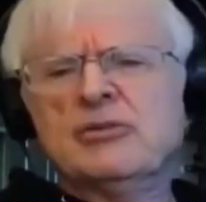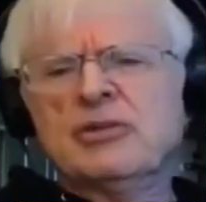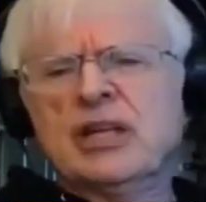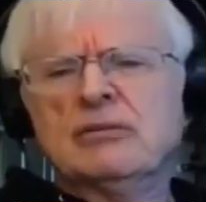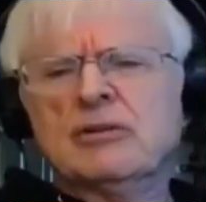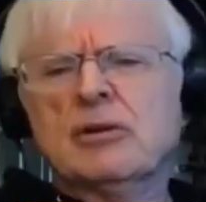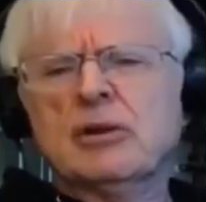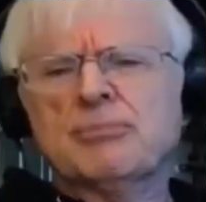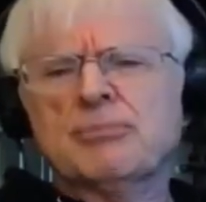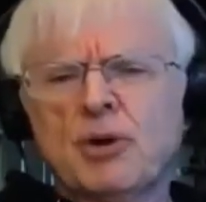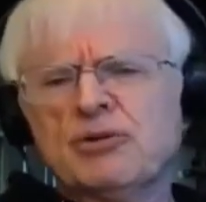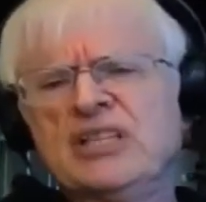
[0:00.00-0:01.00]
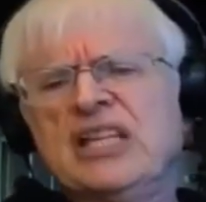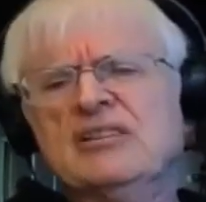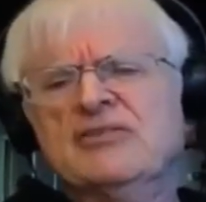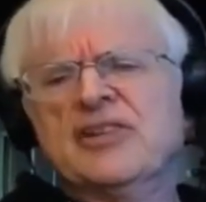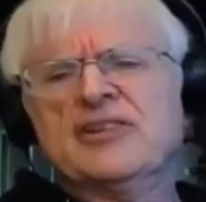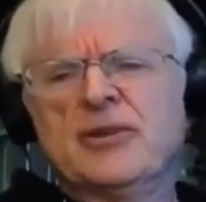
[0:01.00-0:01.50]
unit called
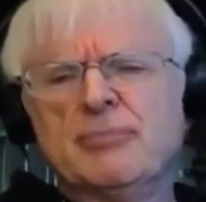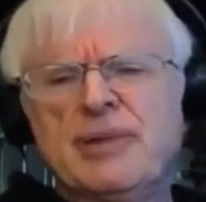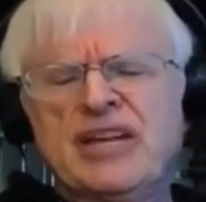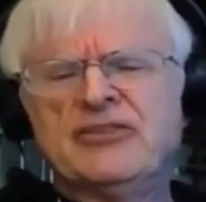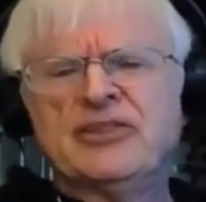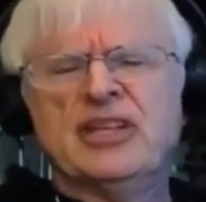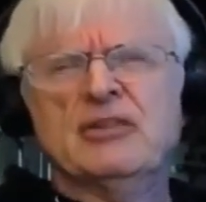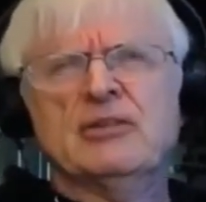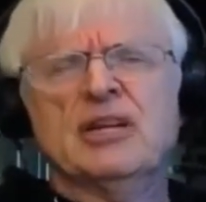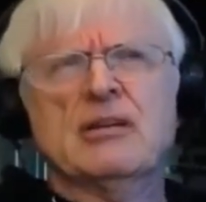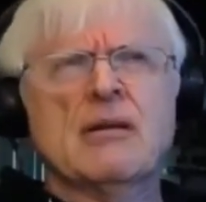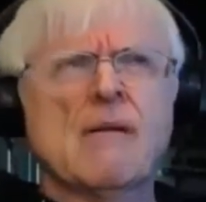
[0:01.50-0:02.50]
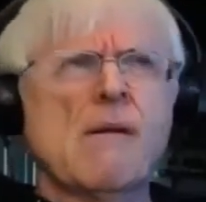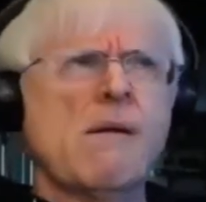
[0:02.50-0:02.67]
proteins. That's their basic unit.